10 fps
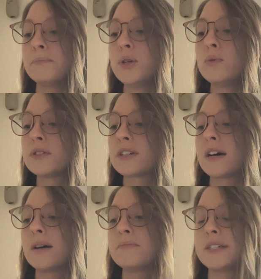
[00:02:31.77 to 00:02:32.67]
mute,
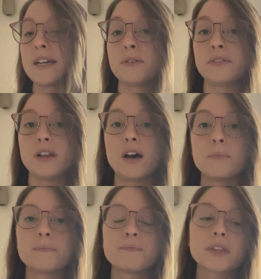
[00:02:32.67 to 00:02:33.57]
up, down, up.
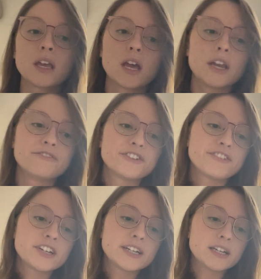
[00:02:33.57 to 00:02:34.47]
And if you're
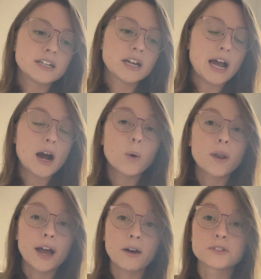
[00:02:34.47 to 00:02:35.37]
figuring
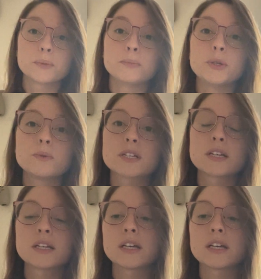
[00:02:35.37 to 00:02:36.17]
out how to mute,